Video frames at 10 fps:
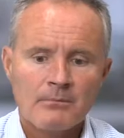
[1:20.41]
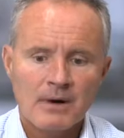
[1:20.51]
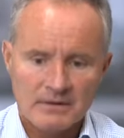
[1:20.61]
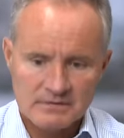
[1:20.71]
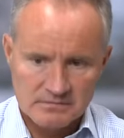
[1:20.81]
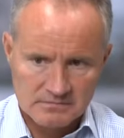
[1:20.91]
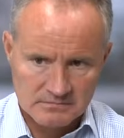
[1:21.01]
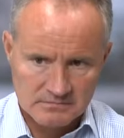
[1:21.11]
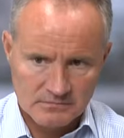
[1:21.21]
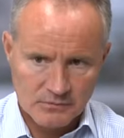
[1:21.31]
but
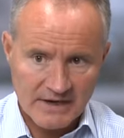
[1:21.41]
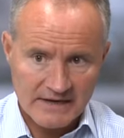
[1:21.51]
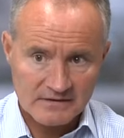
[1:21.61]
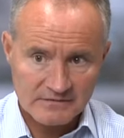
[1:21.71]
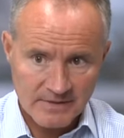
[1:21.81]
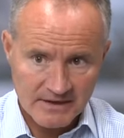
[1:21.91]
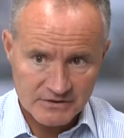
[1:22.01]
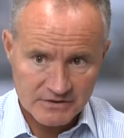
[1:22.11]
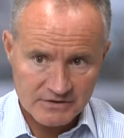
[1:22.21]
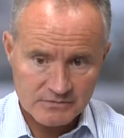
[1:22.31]
we're active
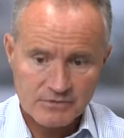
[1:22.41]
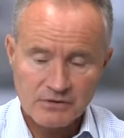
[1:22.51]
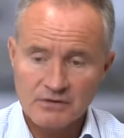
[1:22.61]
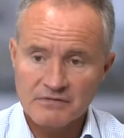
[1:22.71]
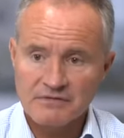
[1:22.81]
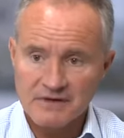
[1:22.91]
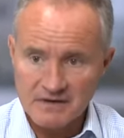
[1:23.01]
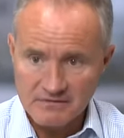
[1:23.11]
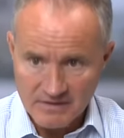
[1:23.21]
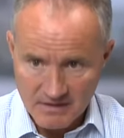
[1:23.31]
managers. We're not
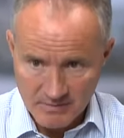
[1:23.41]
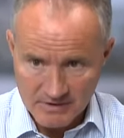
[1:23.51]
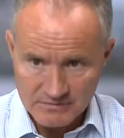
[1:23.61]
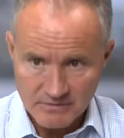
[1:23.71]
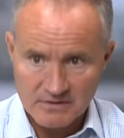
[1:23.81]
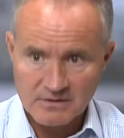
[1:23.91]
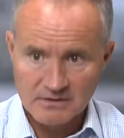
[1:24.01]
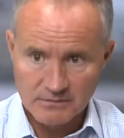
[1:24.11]
afraid of that benchmark.